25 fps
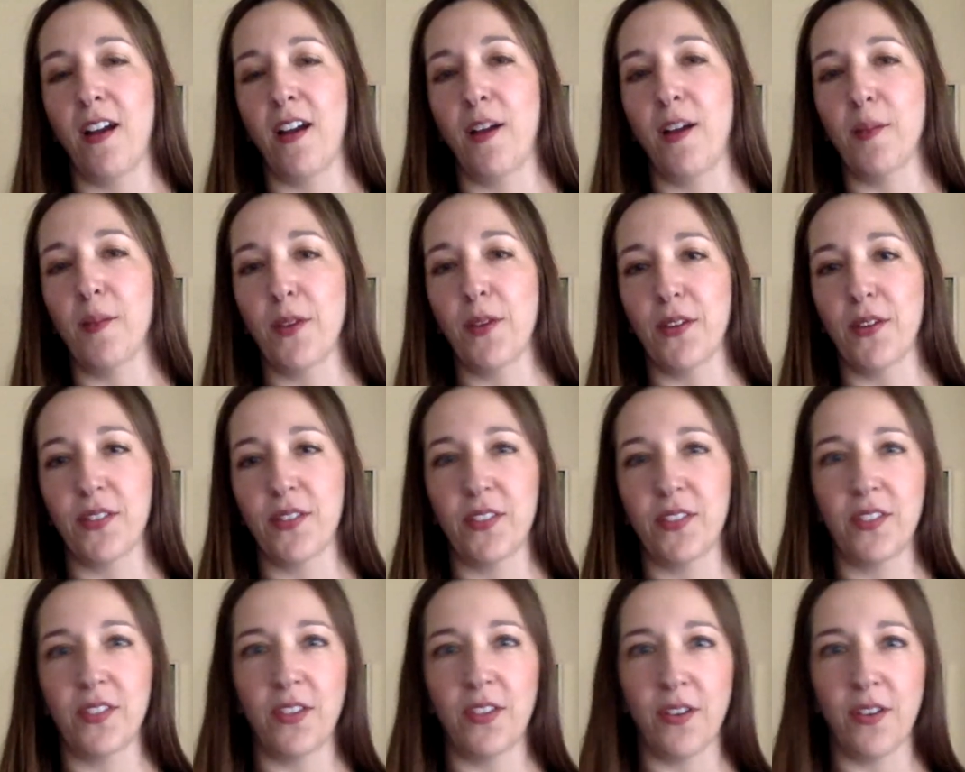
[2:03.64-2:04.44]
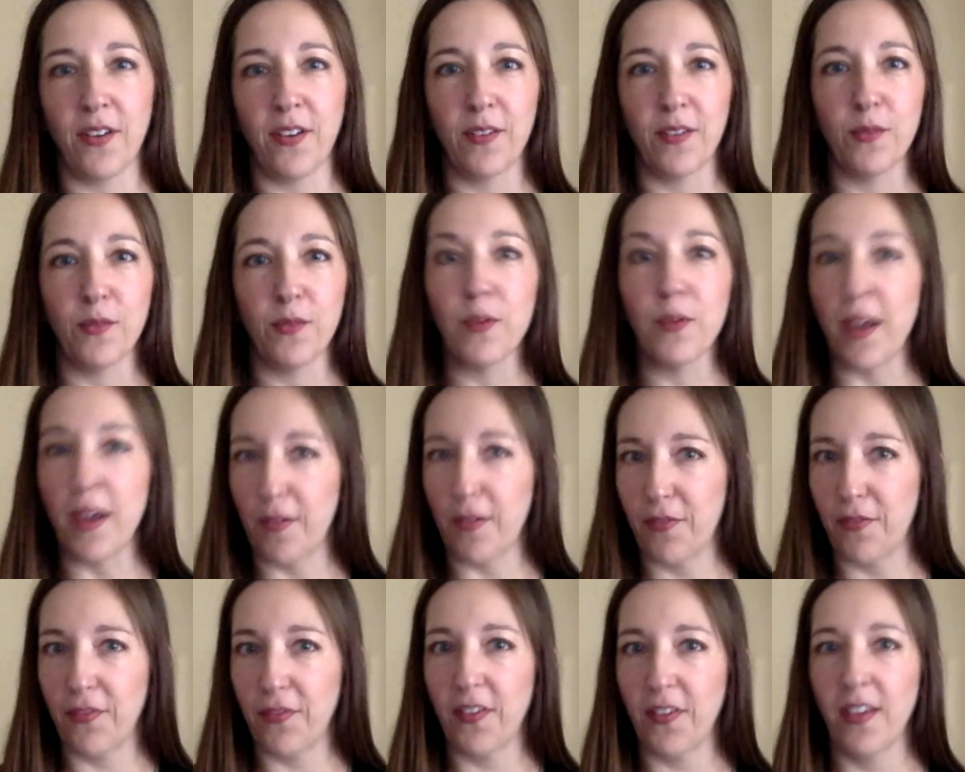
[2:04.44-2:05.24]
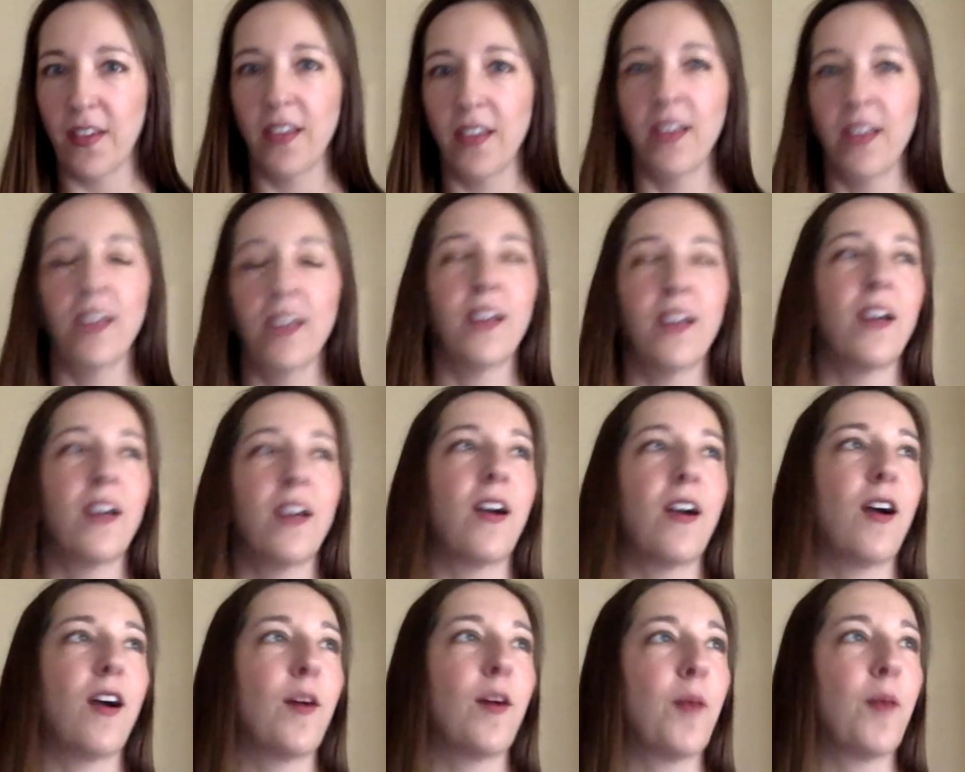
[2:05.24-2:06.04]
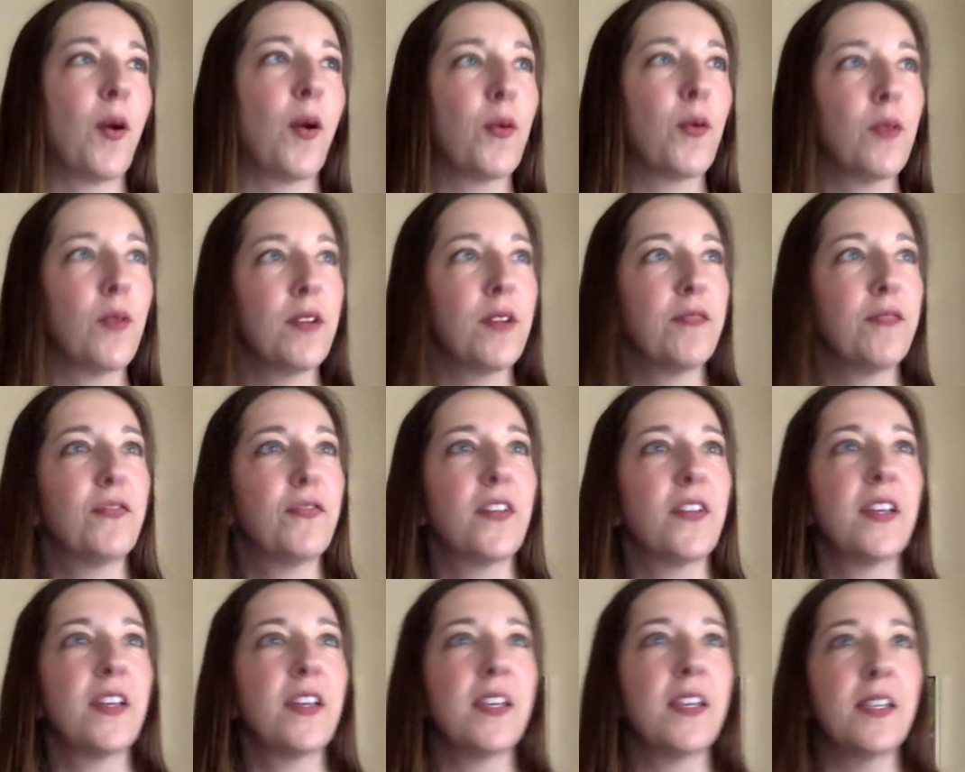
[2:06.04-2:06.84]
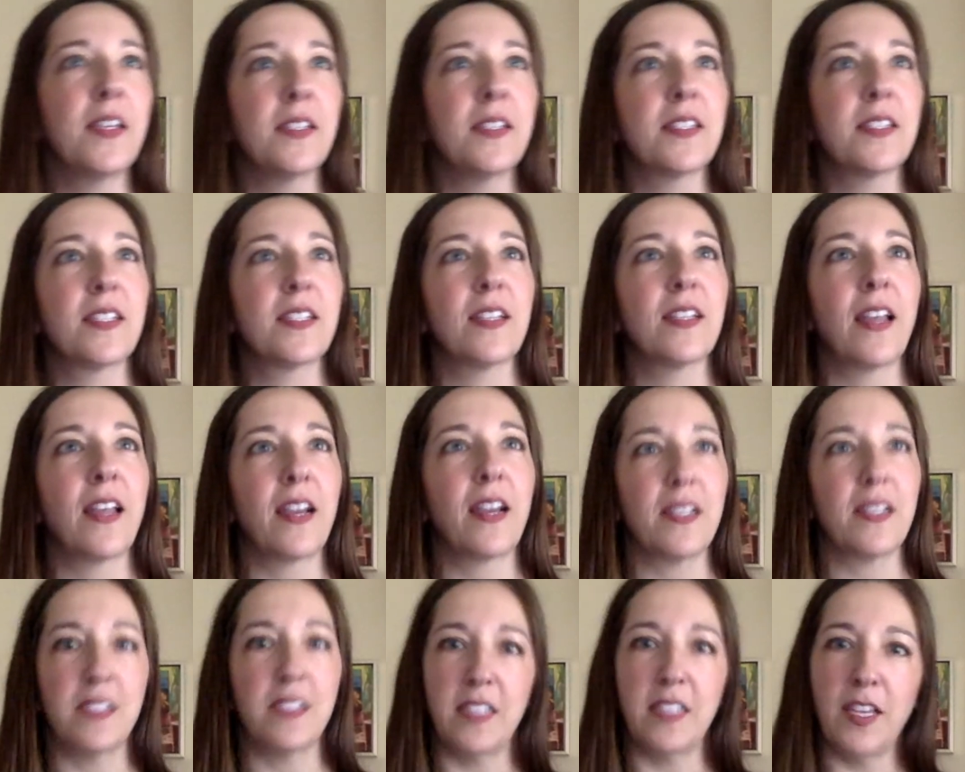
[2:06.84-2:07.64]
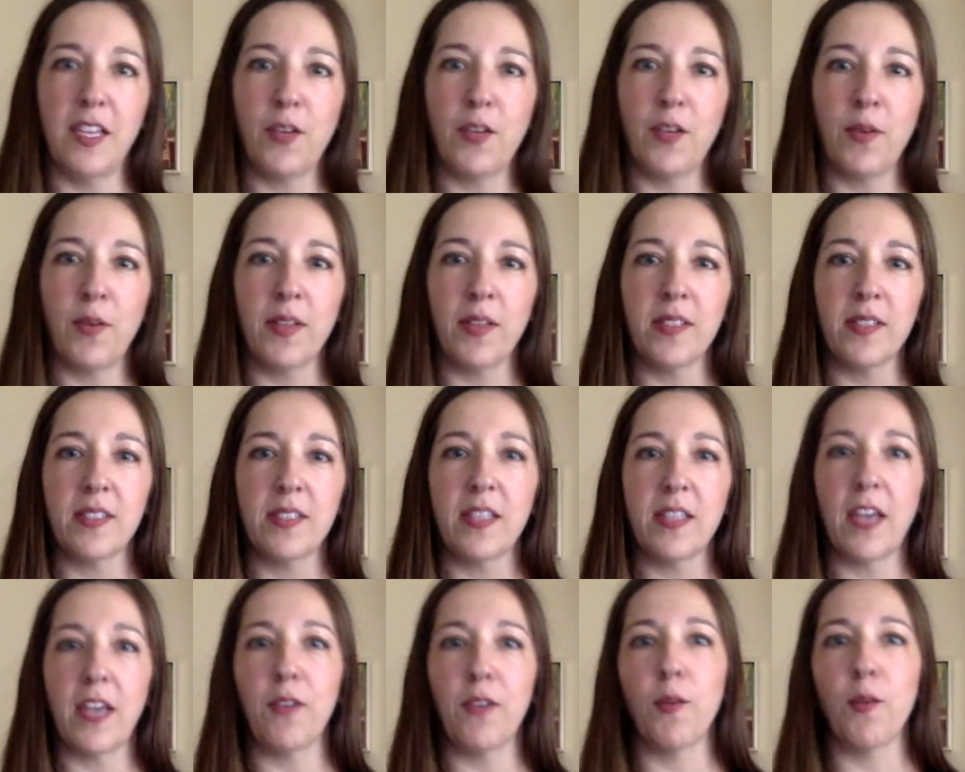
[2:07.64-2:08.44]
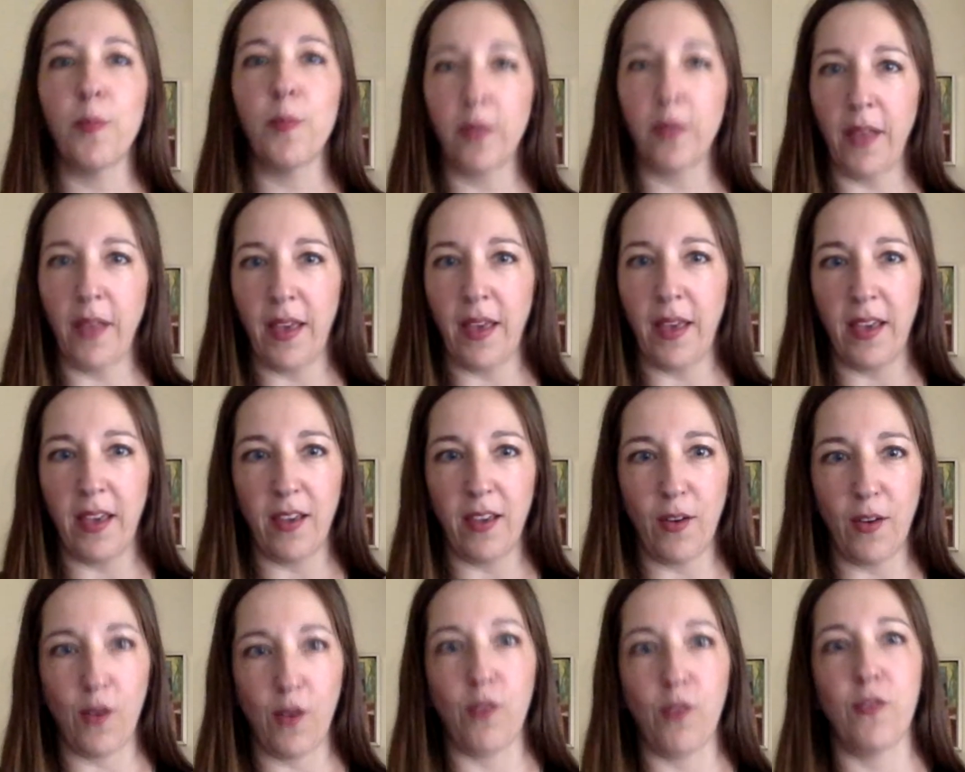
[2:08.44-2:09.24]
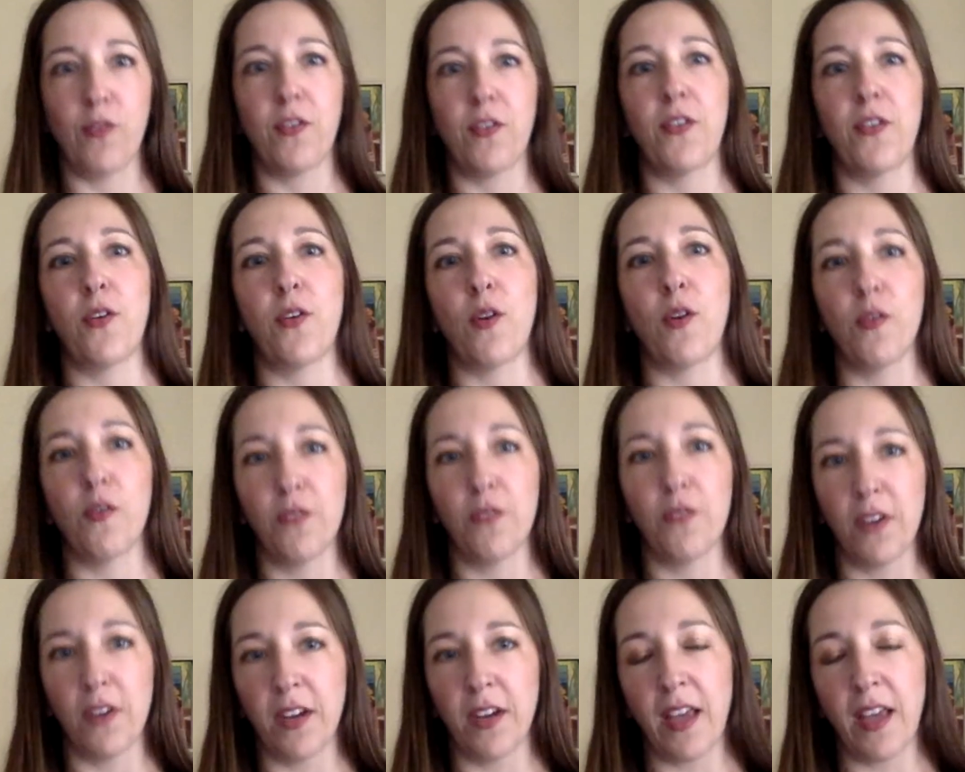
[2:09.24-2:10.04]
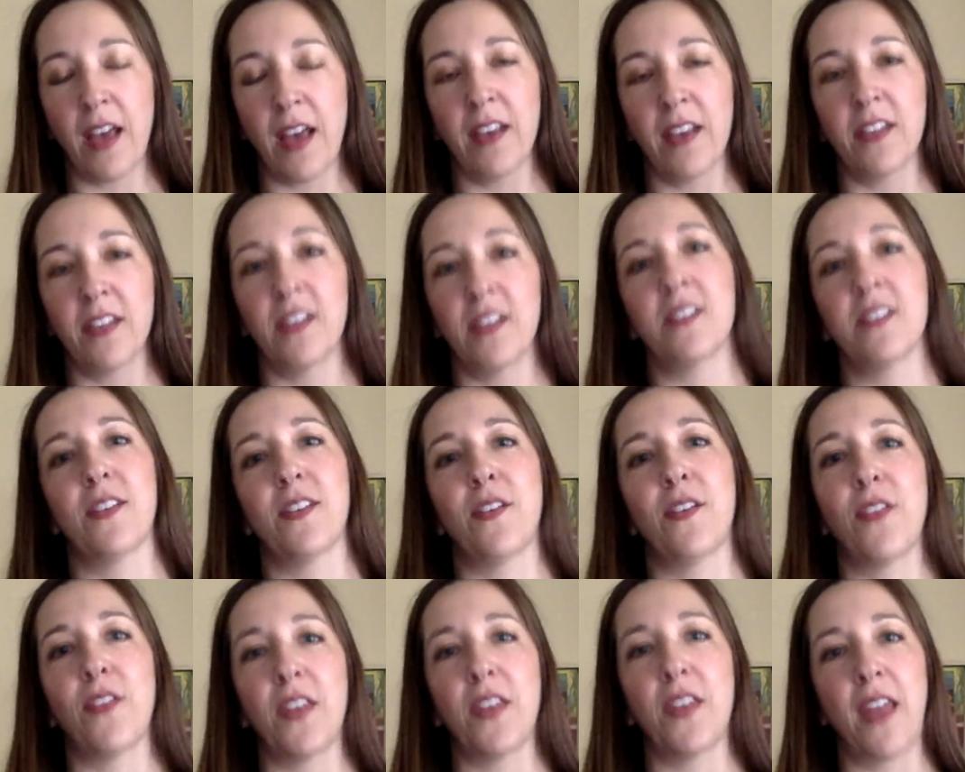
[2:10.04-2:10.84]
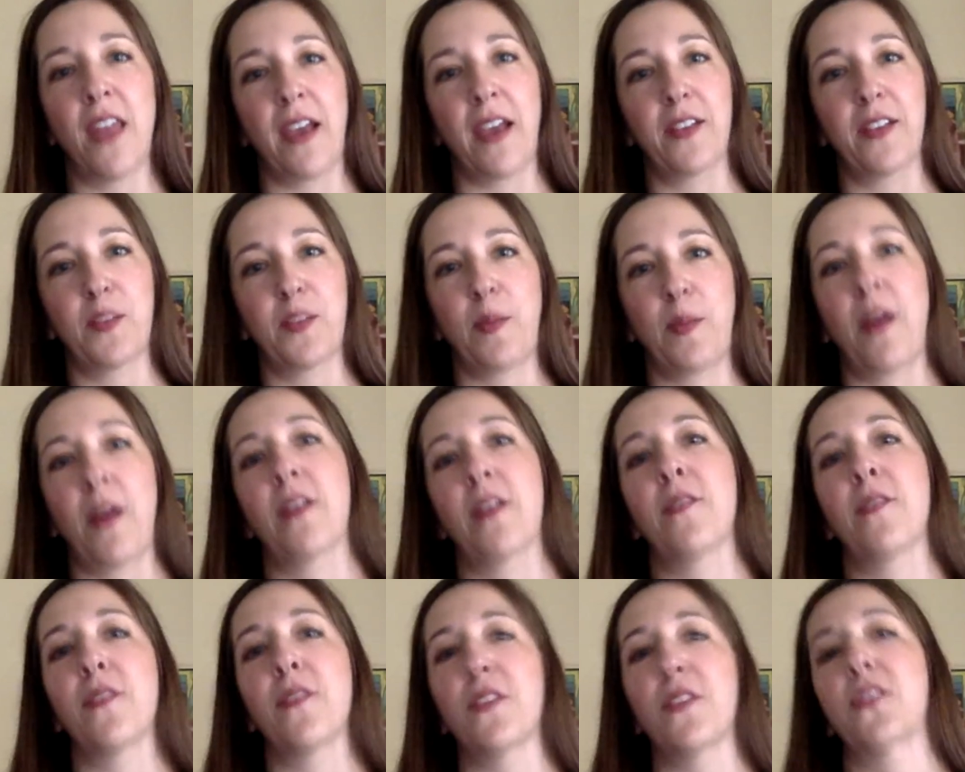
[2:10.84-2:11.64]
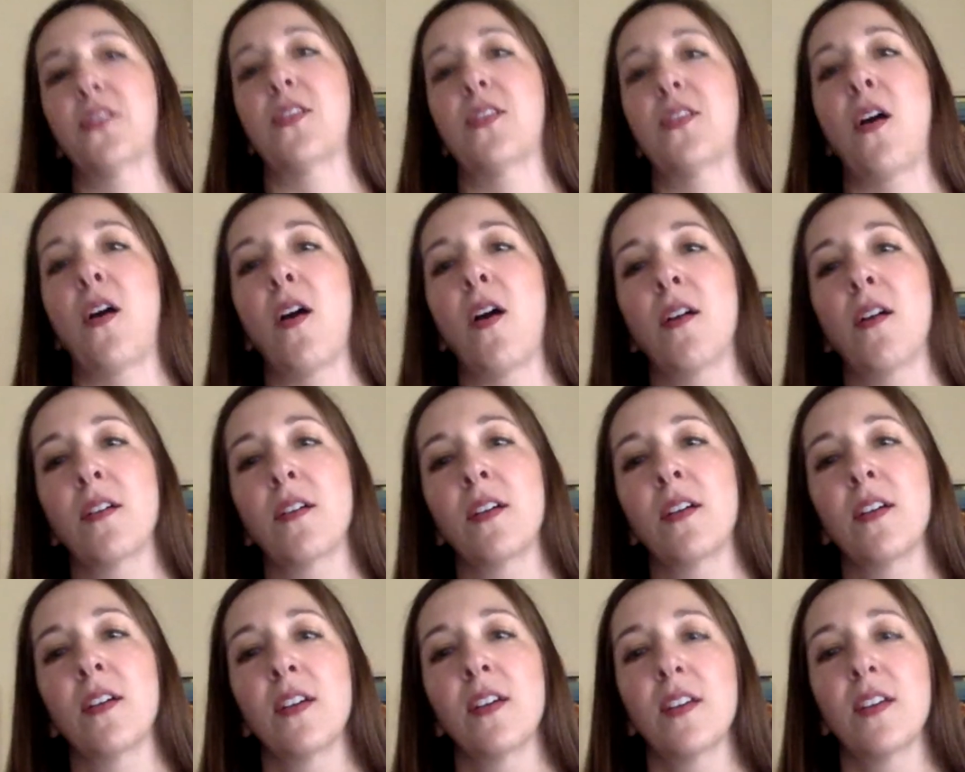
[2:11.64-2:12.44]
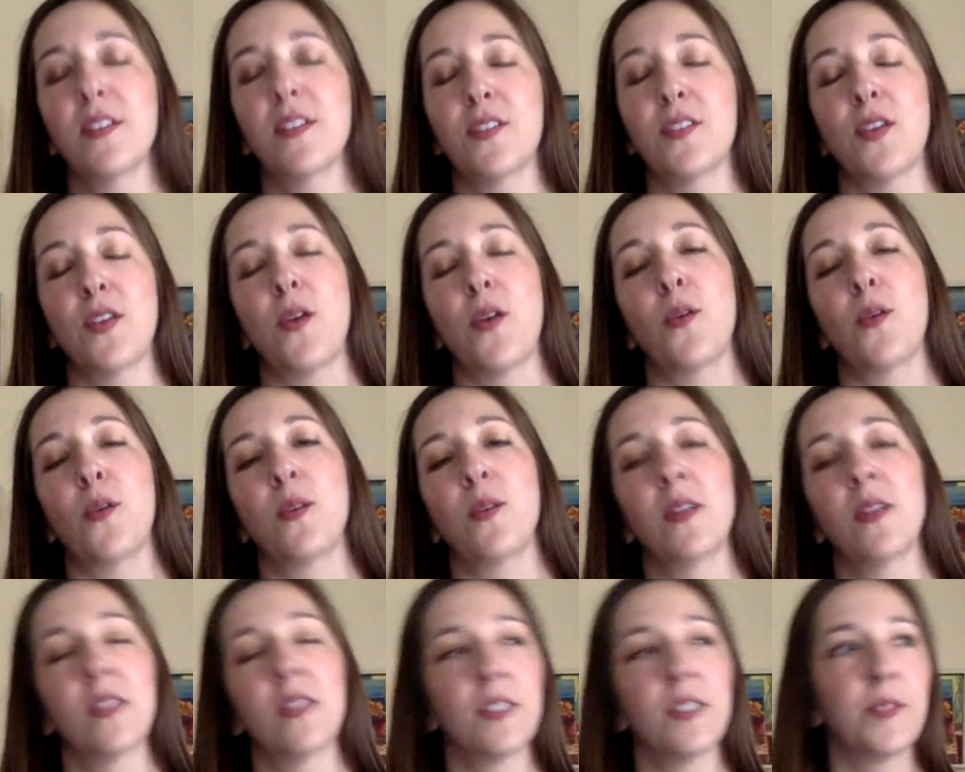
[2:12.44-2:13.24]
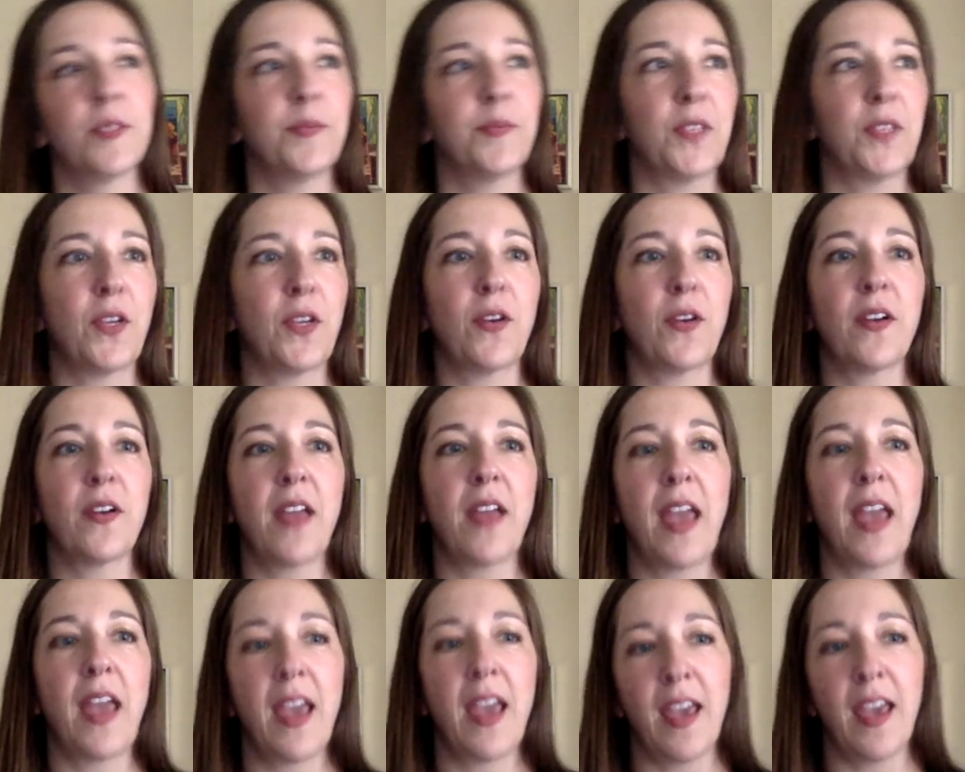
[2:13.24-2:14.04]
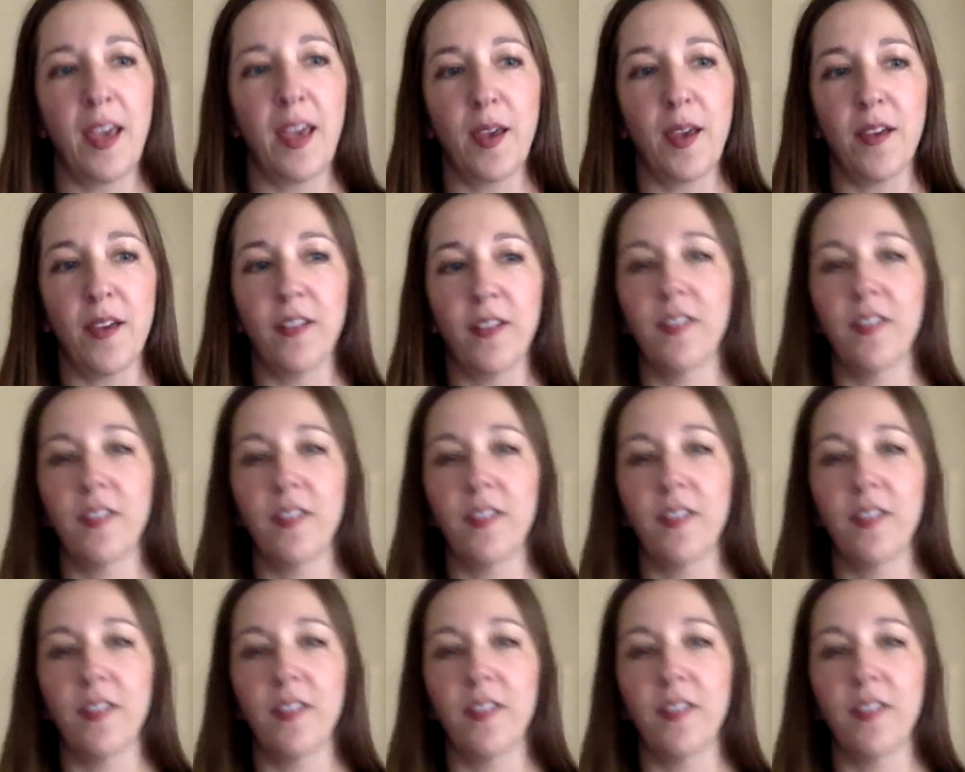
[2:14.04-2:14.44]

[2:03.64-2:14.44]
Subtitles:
your riff. A riff is like a sequence that you will play over and over again until the next part of the song. So your A,